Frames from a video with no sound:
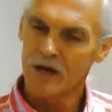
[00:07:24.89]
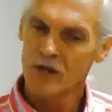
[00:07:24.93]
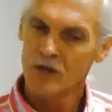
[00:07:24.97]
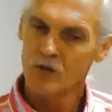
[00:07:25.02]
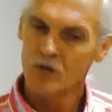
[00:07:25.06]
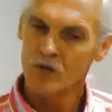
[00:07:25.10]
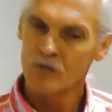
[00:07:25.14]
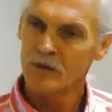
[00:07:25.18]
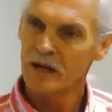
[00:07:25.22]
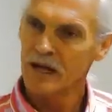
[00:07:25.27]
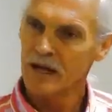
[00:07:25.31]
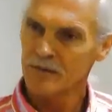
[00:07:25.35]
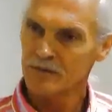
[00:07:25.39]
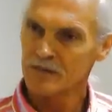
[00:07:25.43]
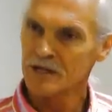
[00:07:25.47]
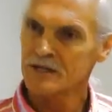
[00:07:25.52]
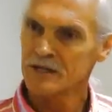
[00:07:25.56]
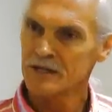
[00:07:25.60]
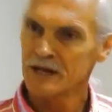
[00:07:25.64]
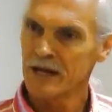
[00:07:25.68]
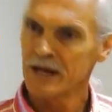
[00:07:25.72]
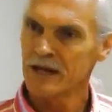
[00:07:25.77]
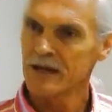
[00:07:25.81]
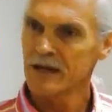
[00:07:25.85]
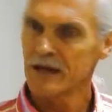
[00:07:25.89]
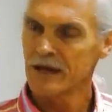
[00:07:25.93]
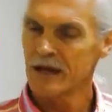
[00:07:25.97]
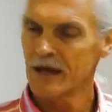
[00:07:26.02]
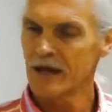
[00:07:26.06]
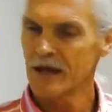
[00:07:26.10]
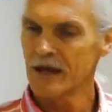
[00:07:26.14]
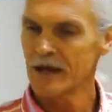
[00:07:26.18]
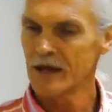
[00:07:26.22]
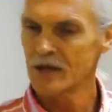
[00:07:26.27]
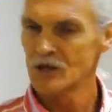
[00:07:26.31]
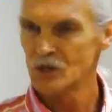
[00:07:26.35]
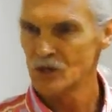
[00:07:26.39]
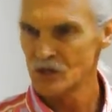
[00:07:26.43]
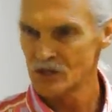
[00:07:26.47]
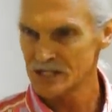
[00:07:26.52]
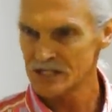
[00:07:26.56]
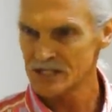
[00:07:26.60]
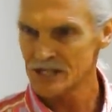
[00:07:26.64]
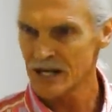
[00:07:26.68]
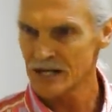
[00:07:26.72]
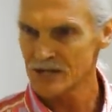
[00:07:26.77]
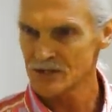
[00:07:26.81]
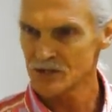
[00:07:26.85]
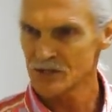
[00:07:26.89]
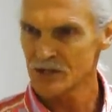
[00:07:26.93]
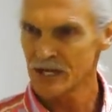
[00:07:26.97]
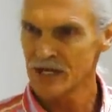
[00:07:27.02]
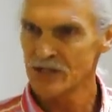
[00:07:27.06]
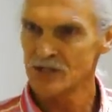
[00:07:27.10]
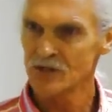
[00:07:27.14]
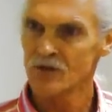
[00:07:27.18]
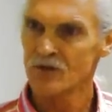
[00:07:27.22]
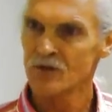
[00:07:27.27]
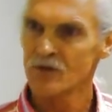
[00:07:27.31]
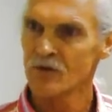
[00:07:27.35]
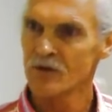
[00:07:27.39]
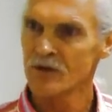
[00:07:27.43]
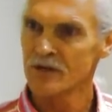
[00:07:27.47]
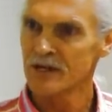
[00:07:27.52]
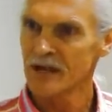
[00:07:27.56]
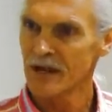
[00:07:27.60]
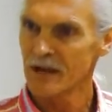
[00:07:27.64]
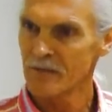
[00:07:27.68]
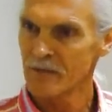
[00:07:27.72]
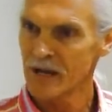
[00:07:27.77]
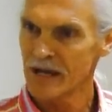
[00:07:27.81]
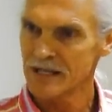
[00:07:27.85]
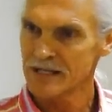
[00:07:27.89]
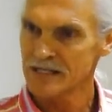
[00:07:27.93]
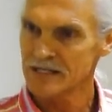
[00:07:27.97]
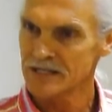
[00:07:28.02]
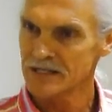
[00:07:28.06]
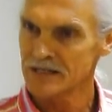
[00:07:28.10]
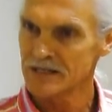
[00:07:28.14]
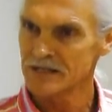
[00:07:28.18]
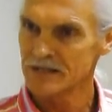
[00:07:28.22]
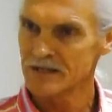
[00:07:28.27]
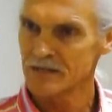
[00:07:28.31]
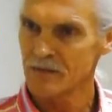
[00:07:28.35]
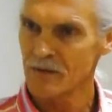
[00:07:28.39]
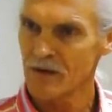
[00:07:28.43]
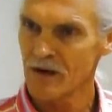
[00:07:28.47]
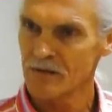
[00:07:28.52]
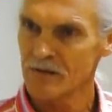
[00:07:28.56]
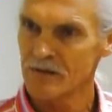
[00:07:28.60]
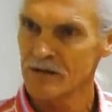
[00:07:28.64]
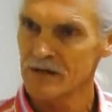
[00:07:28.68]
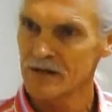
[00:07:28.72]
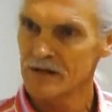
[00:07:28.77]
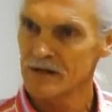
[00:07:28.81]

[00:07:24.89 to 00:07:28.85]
you would be able to take and do this consultation through the telemedicine department?